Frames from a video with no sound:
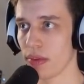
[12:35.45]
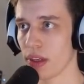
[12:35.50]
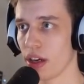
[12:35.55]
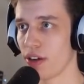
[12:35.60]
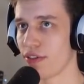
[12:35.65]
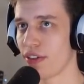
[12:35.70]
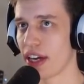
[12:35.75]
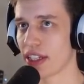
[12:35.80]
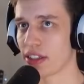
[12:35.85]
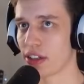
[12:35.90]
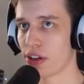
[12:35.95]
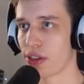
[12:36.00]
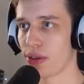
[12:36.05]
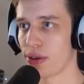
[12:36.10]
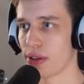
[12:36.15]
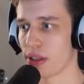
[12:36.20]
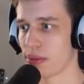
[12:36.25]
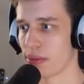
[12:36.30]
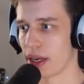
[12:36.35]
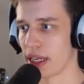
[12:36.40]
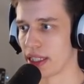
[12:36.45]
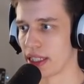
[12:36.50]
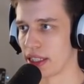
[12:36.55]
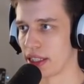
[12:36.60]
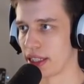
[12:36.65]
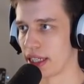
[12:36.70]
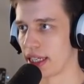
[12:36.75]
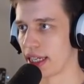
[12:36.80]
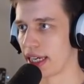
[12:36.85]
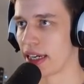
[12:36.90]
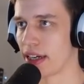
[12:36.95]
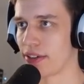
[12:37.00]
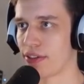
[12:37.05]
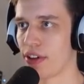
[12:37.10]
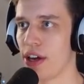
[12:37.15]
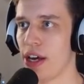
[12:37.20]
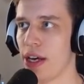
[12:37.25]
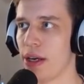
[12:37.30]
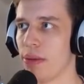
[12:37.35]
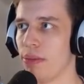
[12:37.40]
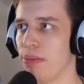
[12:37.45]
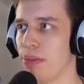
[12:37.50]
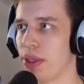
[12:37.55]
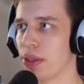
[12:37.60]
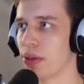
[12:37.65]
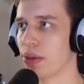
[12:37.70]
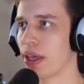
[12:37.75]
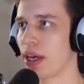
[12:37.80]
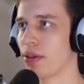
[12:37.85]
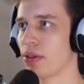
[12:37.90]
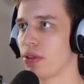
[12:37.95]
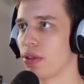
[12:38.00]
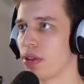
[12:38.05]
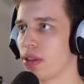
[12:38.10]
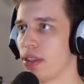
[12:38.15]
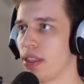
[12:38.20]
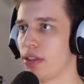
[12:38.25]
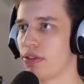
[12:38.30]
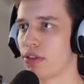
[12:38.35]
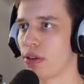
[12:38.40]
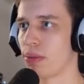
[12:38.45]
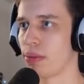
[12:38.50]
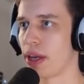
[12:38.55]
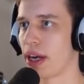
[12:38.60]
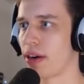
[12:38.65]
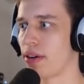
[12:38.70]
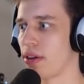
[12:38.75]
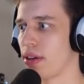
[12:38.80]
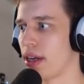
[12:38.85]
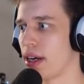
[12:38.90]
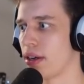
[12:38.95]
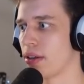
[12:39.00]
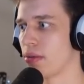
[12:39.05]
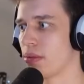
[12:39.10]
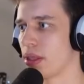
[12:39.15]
third base, and you can of build out your lead from there on out.